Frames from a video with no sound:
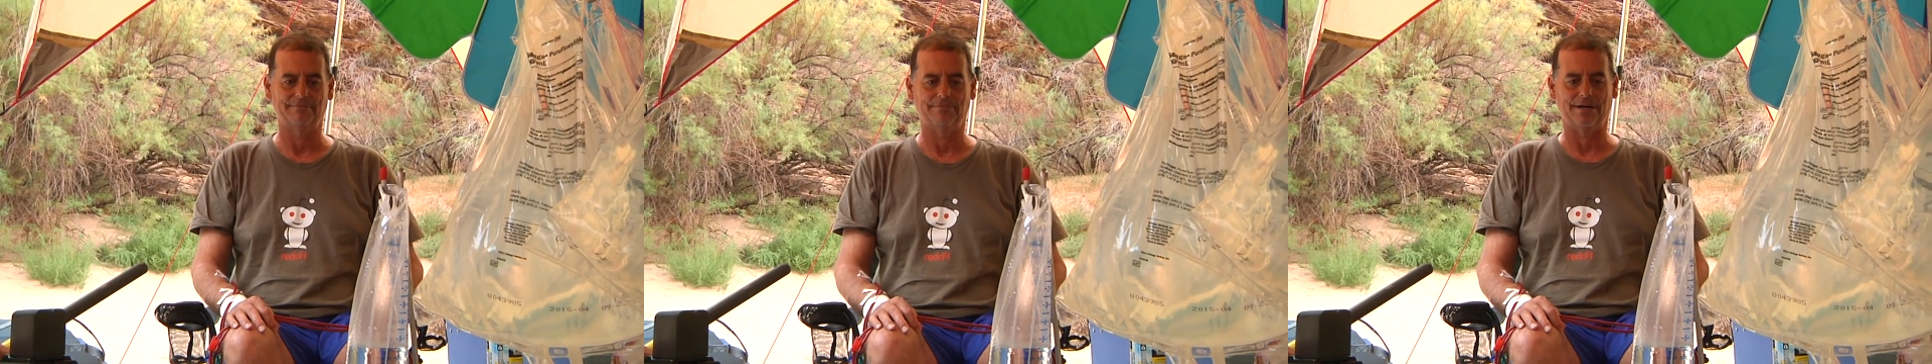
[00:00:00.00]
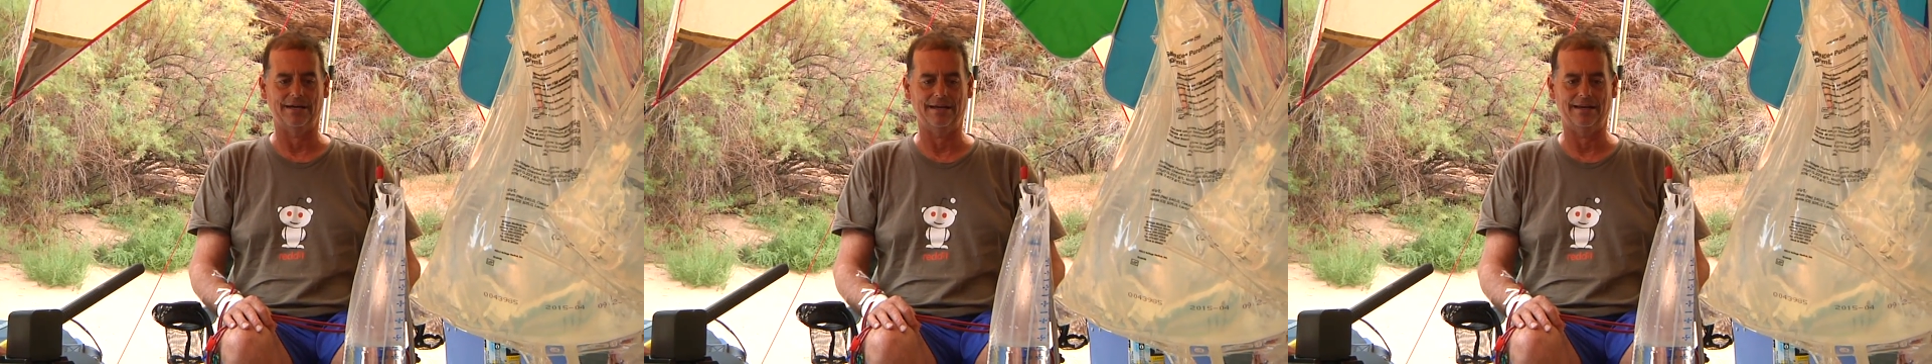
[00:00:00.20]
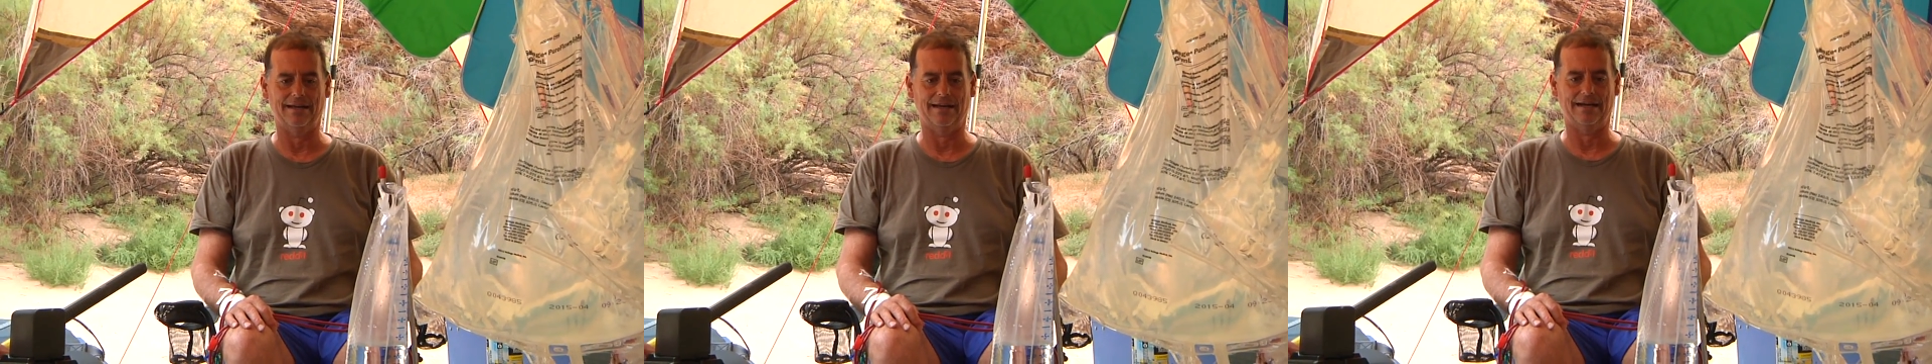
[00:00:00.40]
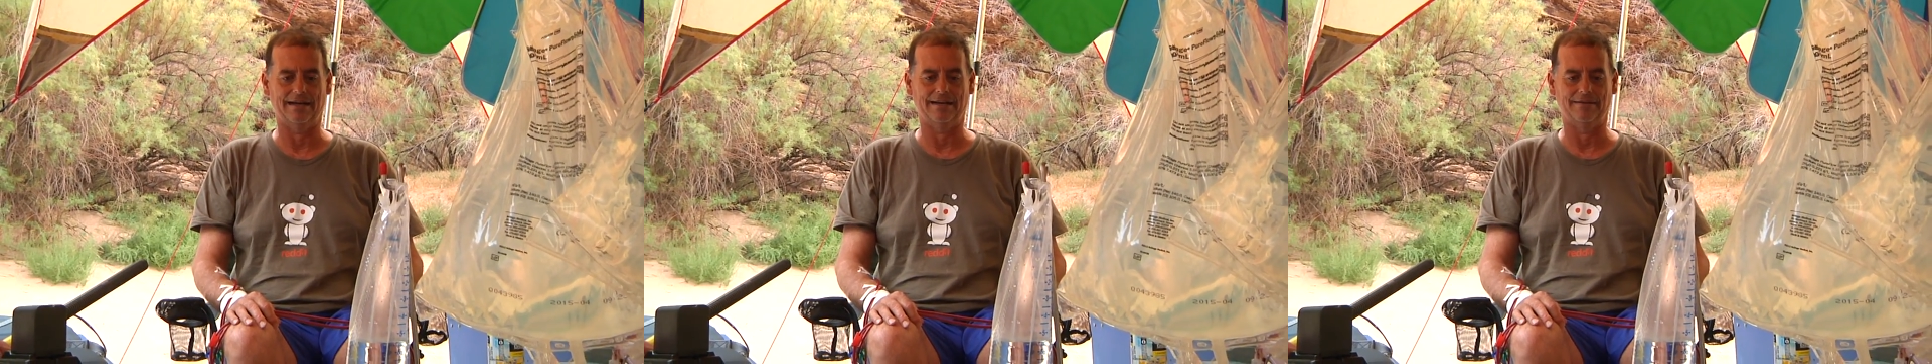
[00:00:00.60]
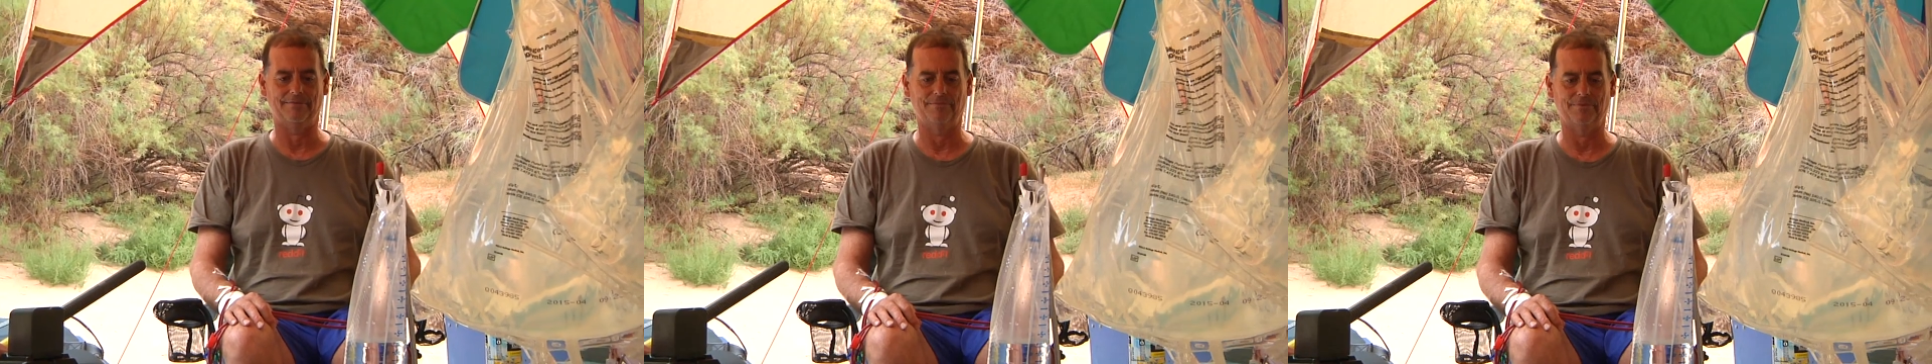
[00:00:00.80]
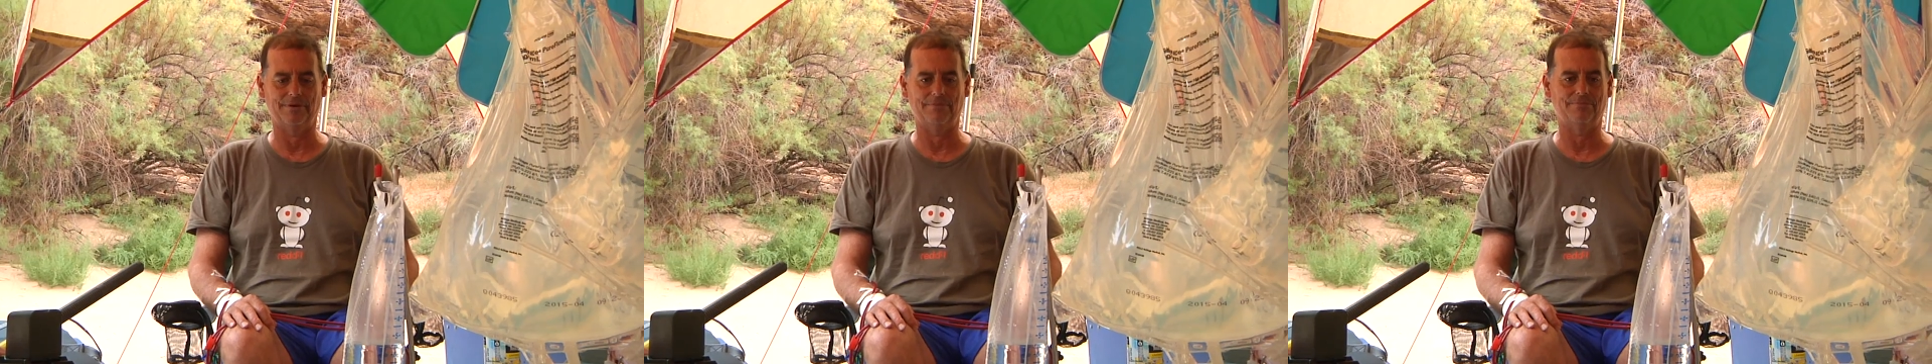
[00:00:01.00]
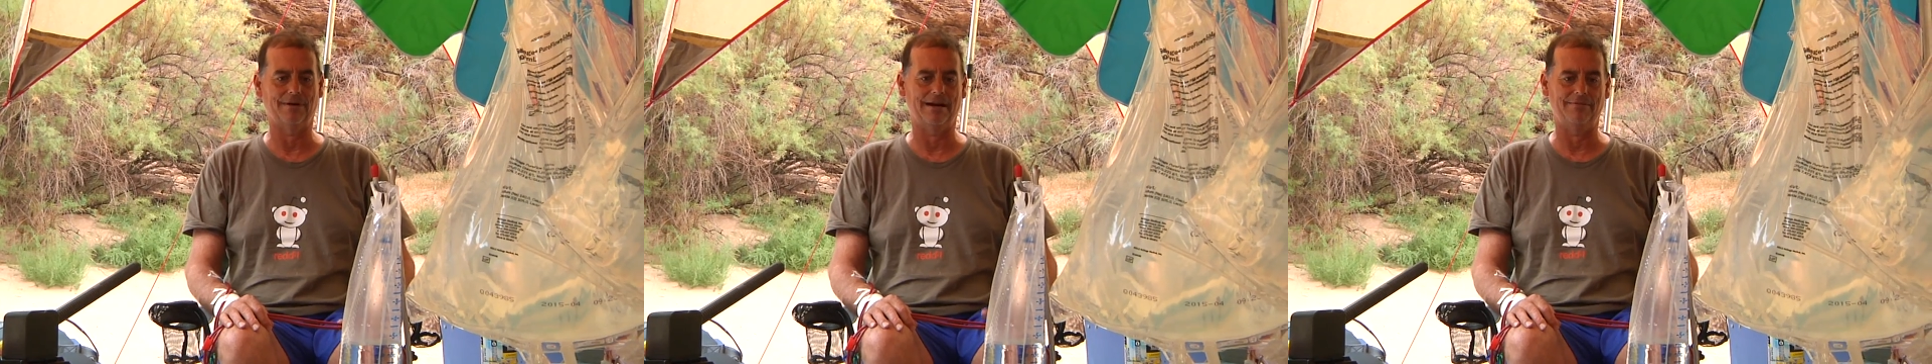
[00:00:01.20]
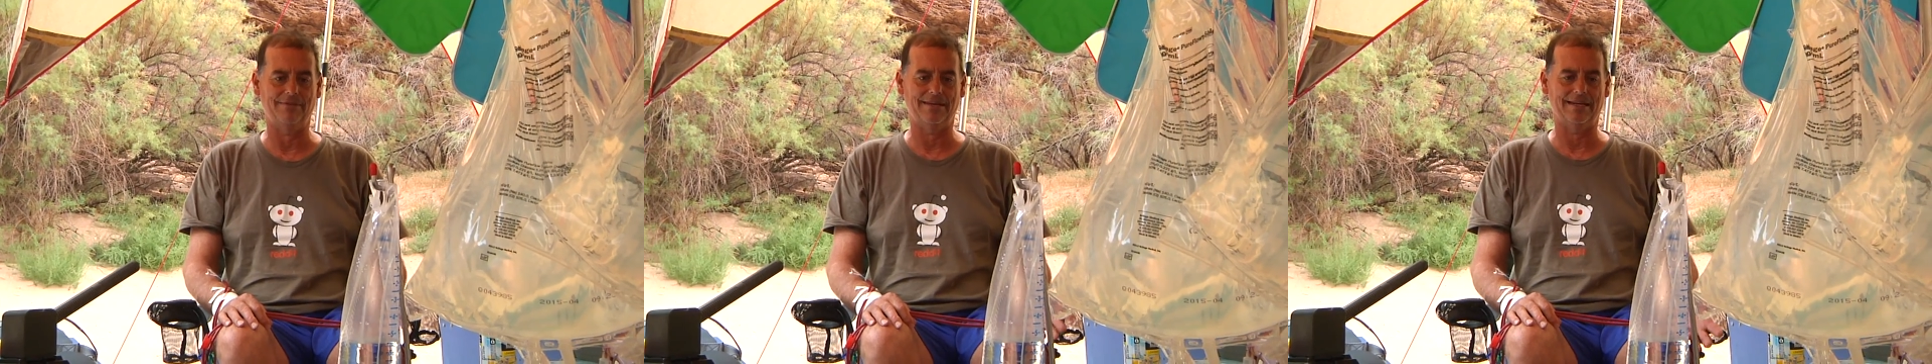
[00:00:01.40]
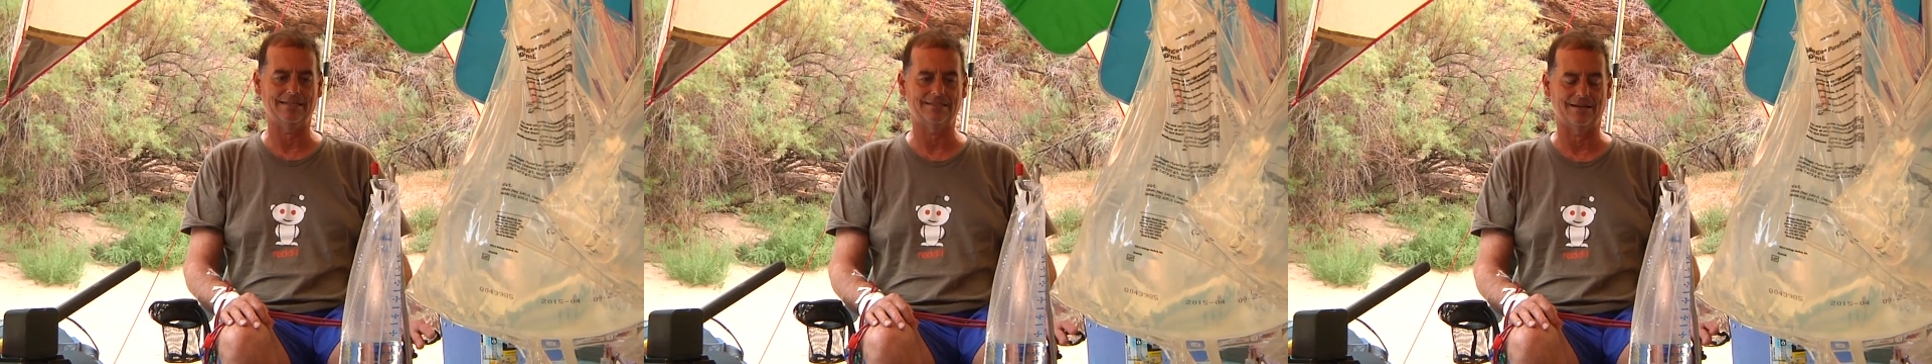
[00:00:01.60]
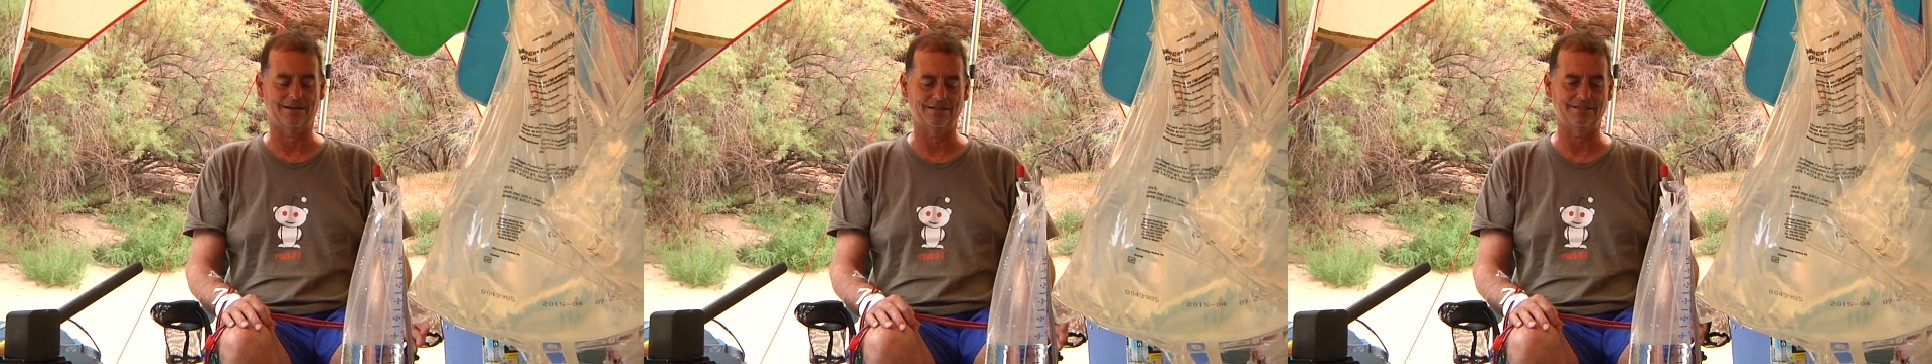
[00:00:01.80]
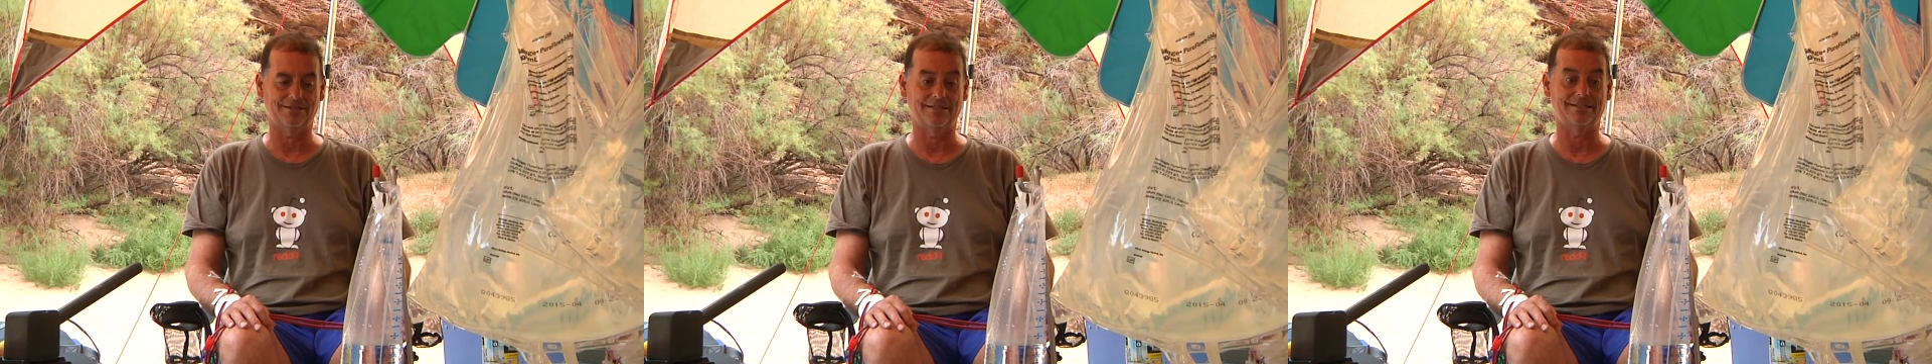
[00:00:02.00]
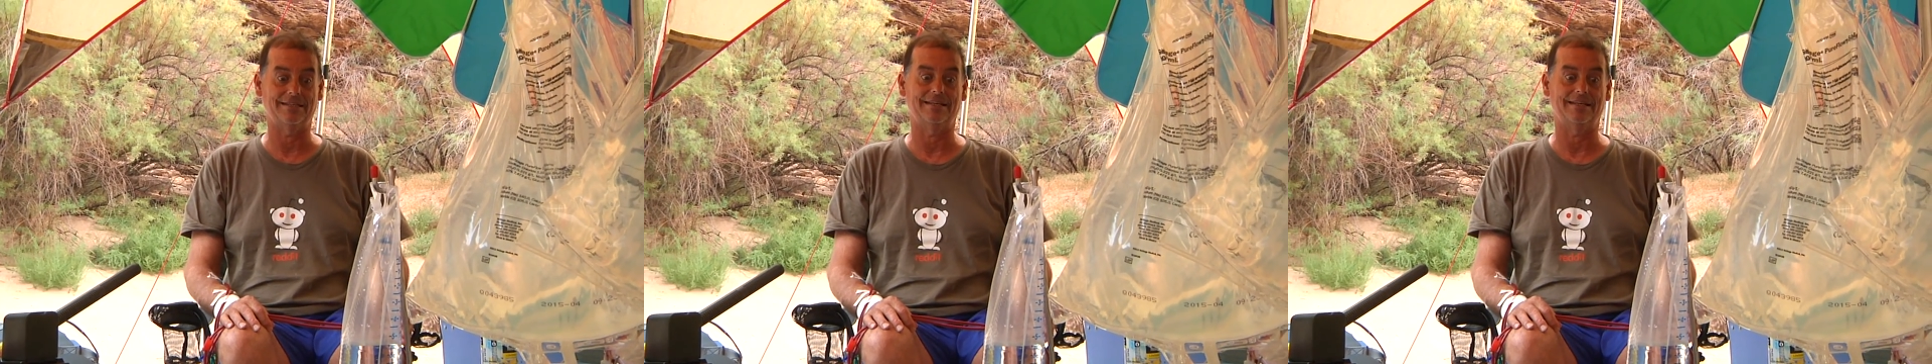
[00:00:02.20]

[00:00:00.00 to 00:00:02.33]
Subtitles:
But we primed the next cartridge,